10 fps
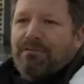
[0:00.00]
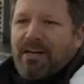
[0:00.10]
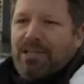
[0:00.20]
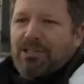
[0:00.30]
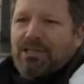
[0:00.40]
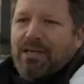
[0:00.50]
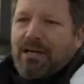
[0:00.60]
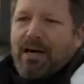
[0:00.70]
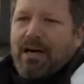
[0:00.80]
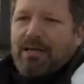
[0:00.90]
fish,
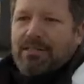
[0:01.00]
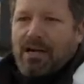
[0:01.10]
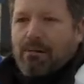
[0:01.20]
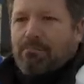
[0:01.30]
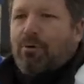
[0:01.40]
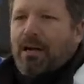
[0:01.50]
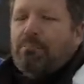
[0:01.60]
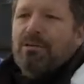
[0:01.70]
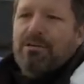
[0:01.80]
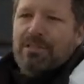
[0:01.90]
to help bring
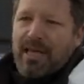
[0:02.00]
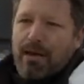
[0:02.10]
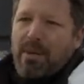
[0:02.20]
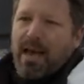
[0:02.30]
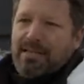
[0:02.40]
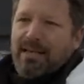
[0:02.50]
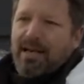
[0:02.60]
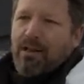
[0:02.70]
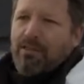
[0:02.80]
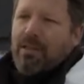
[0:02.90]
Puget Sound back to health.